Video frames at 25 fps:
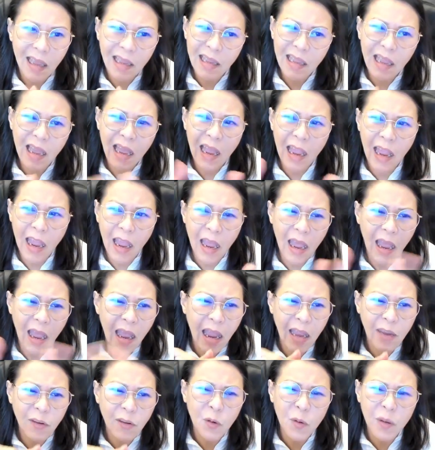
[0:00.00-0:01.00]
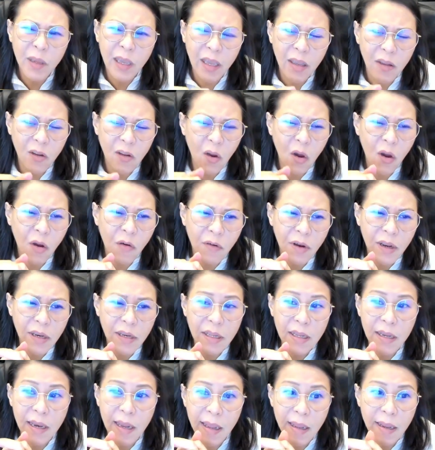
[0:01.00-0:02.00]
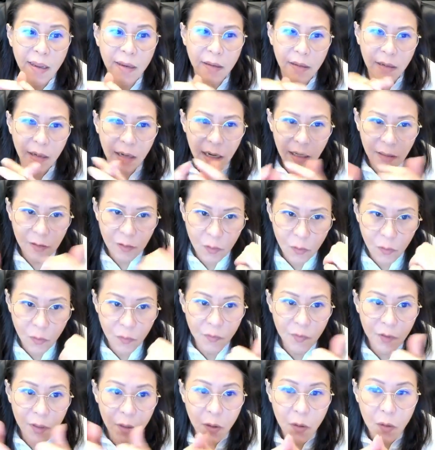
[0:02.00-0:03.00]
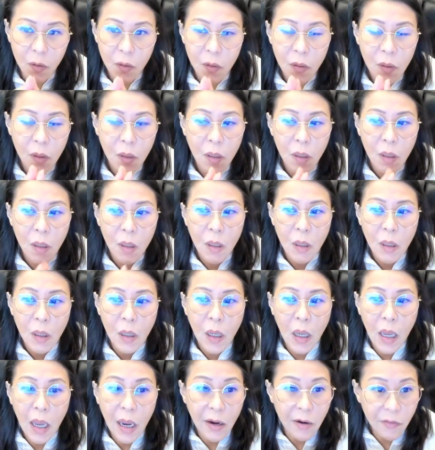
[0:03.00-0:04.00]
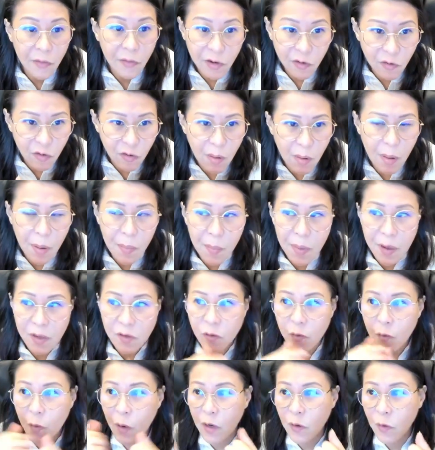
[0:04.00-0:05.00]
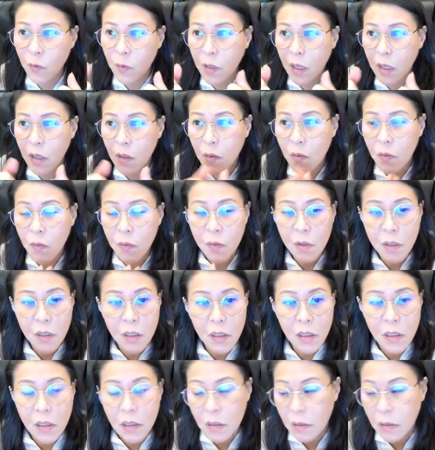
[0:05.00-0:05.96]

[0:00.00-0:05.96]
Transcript: Aya, I, I educate you already leh. The last two video, I really try my best to educate you already.